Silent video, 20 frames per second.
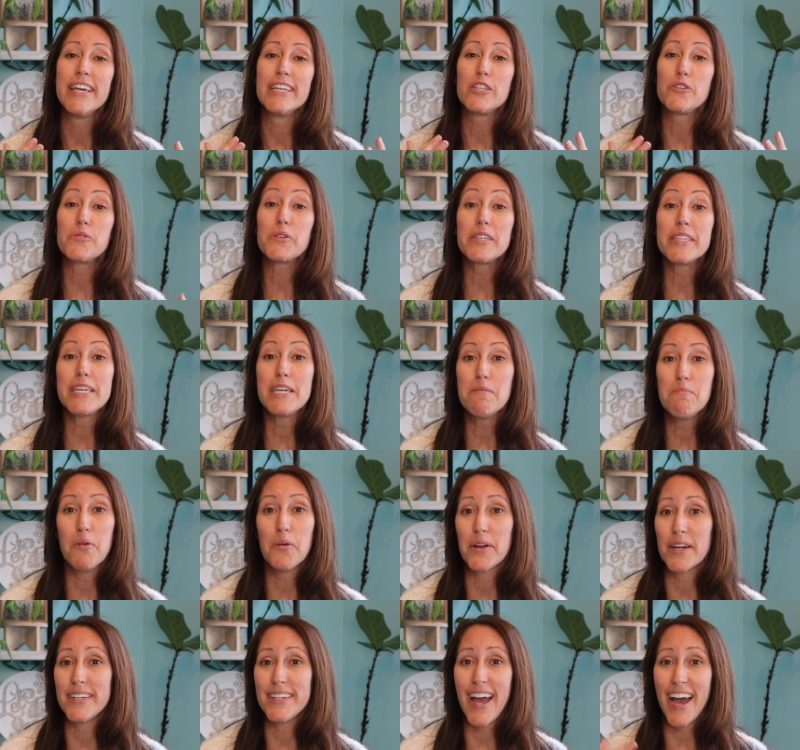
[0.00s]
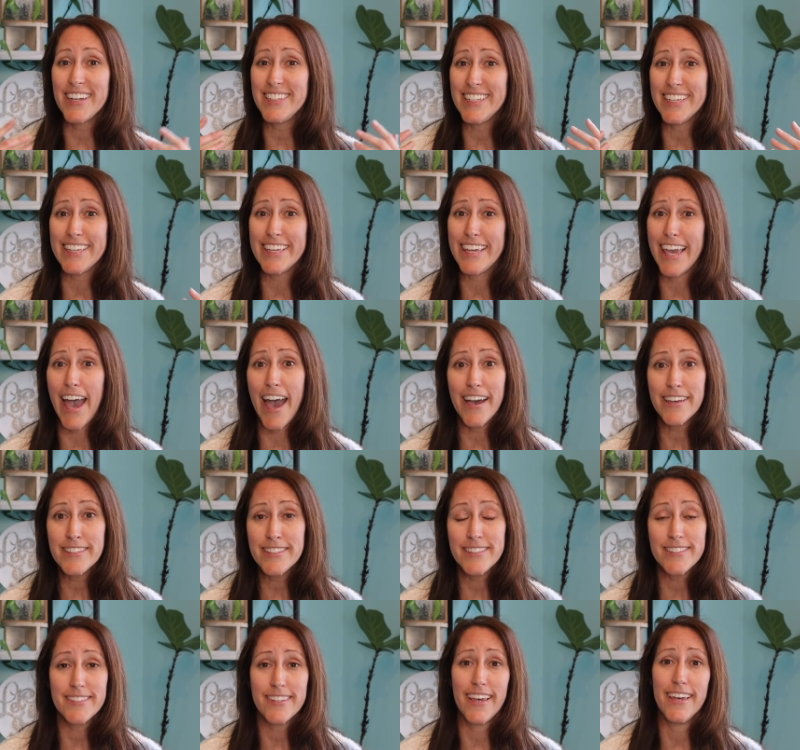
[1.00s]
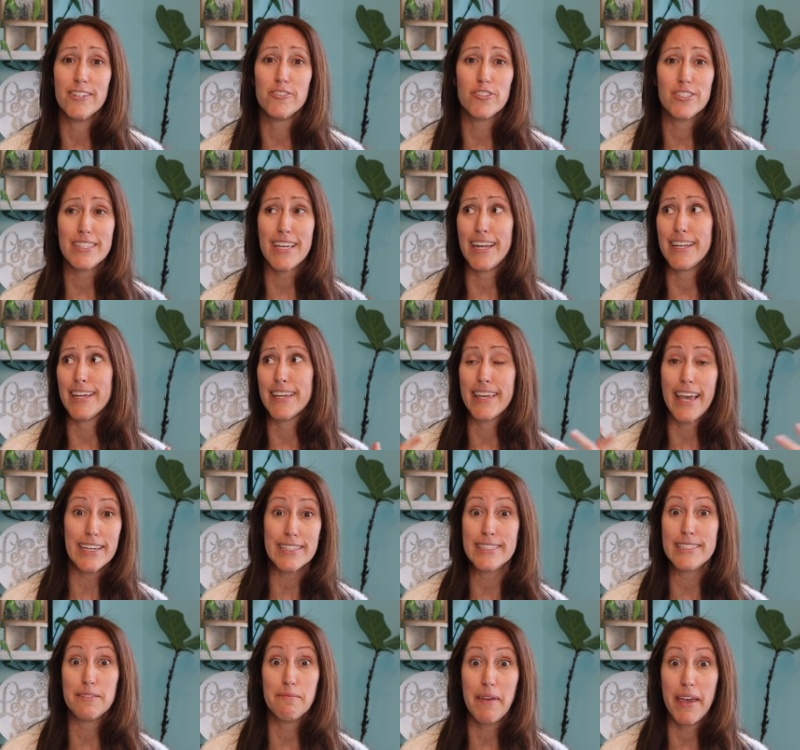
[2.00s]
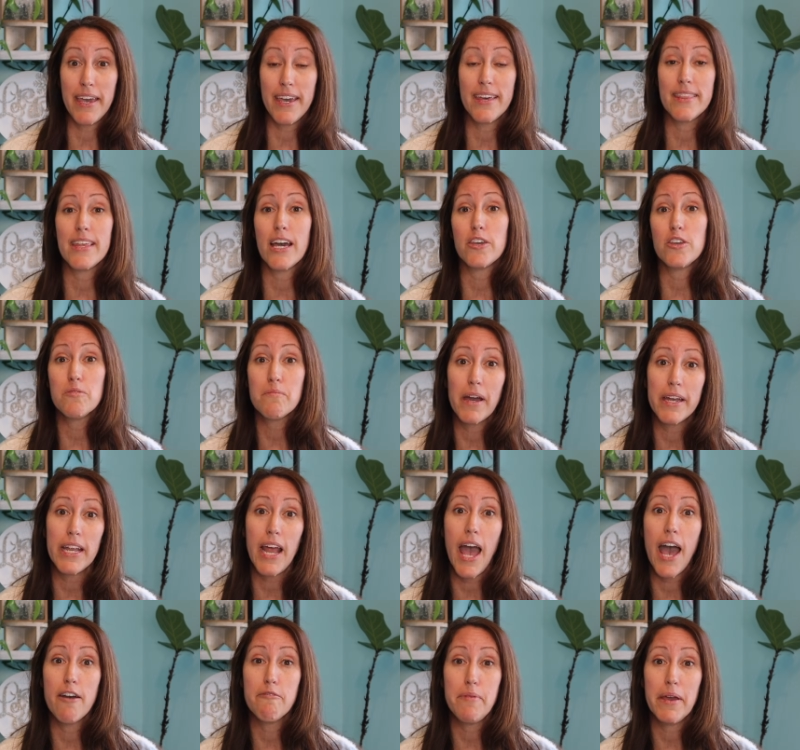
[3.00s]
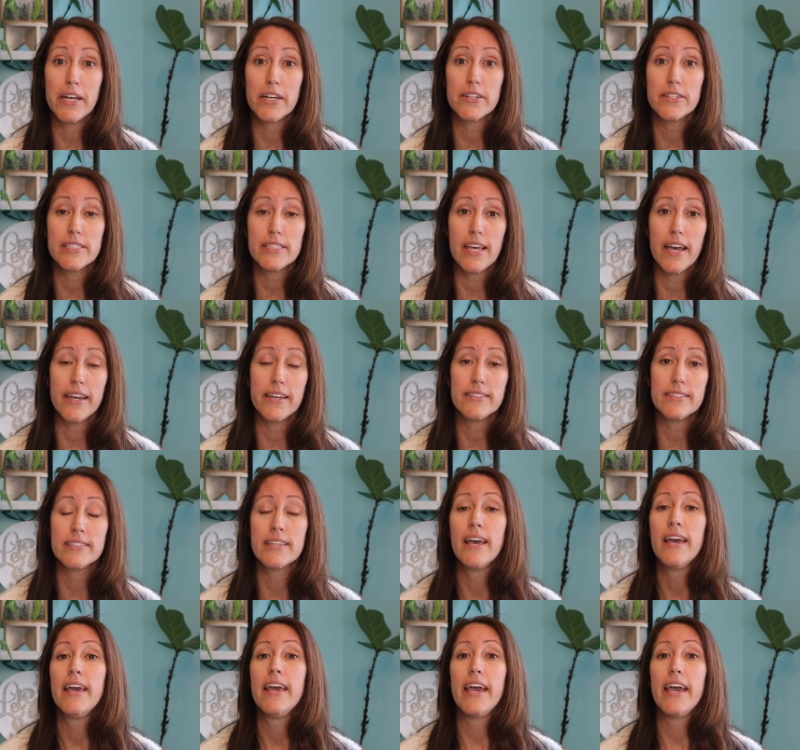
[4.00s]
it's really important not to guess and just kind of guesstimate that you might have parasites.